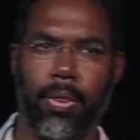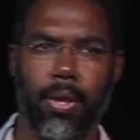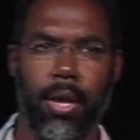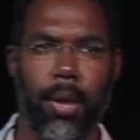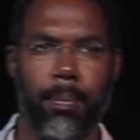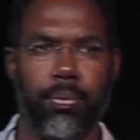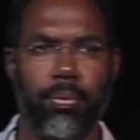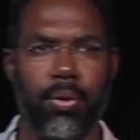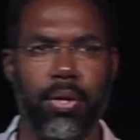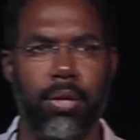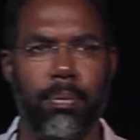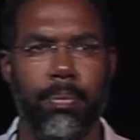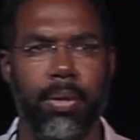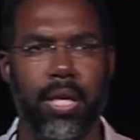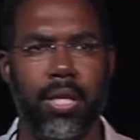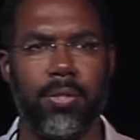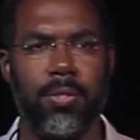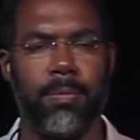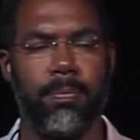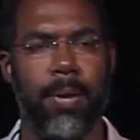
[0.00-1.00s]
a pretty
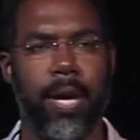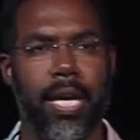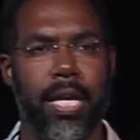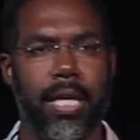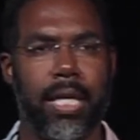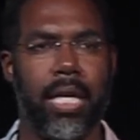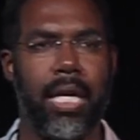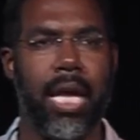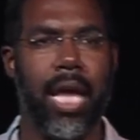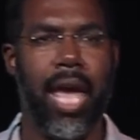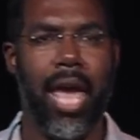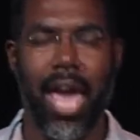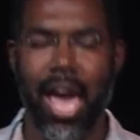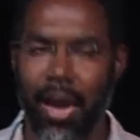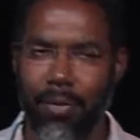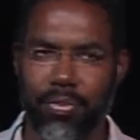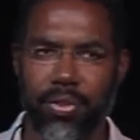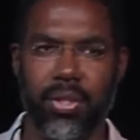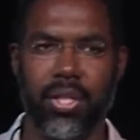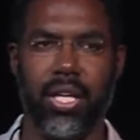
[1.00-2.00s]
big spike
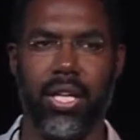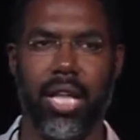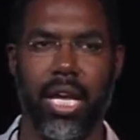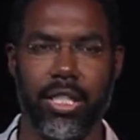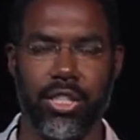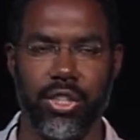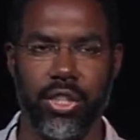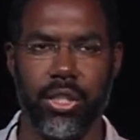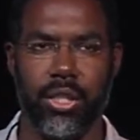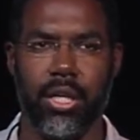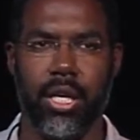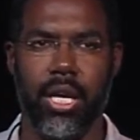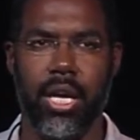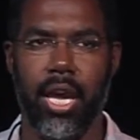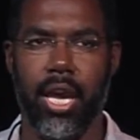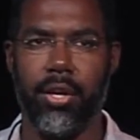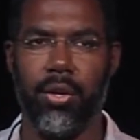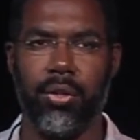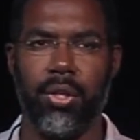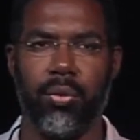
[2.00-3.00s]
after the election,
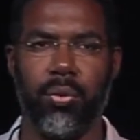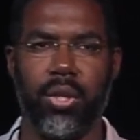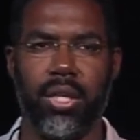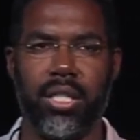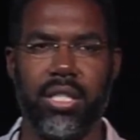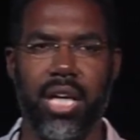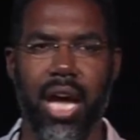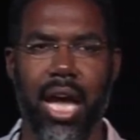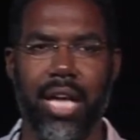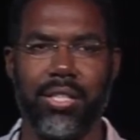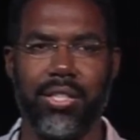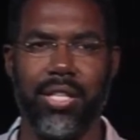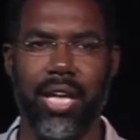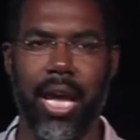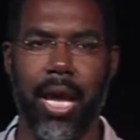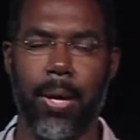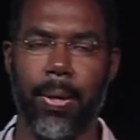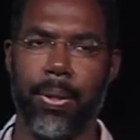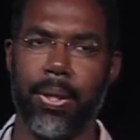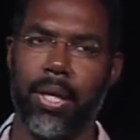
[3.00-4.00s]
and only really dies
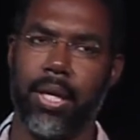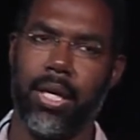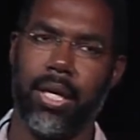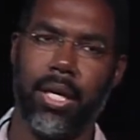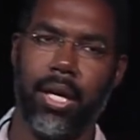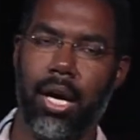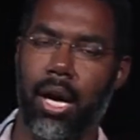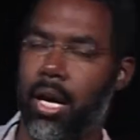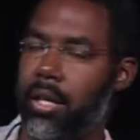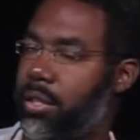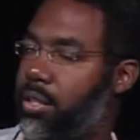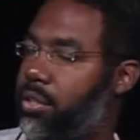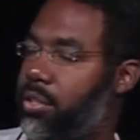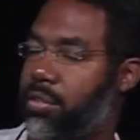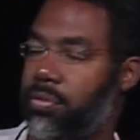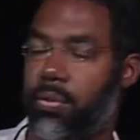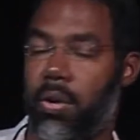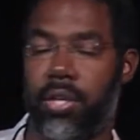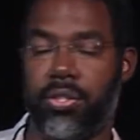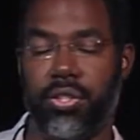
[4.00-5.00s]
down, at least
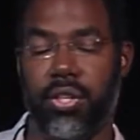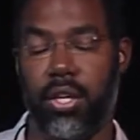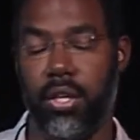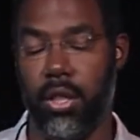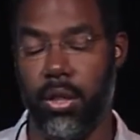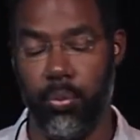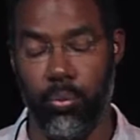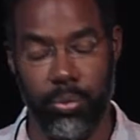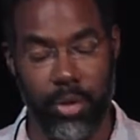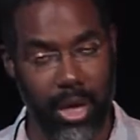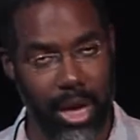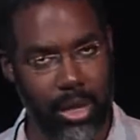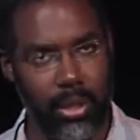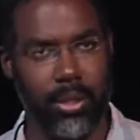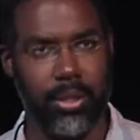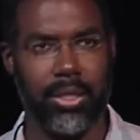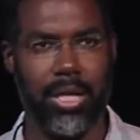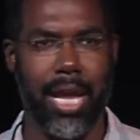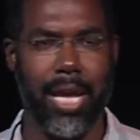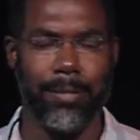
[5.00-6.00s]
as far as the data that I
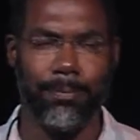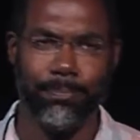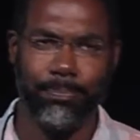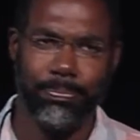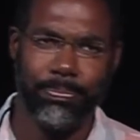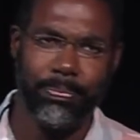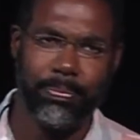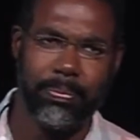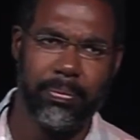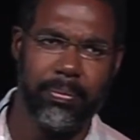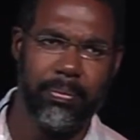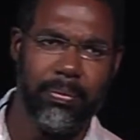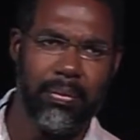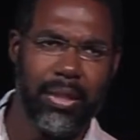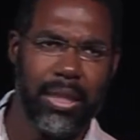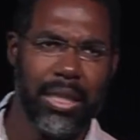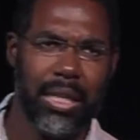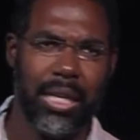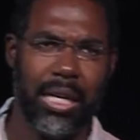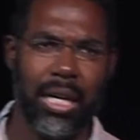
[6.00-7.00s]
looked at,
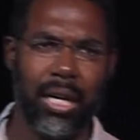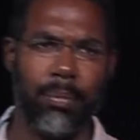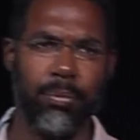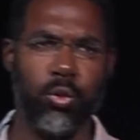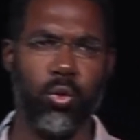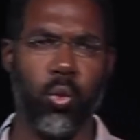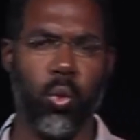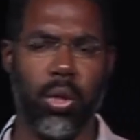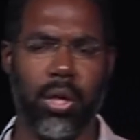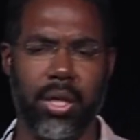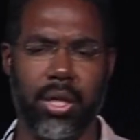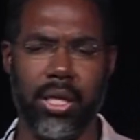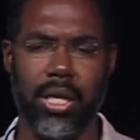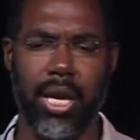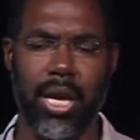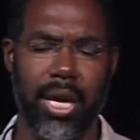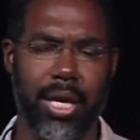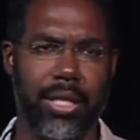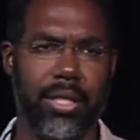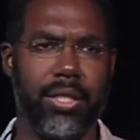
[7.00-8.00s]
toward the
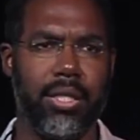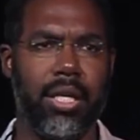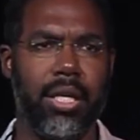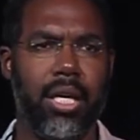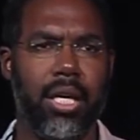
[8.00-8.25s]
end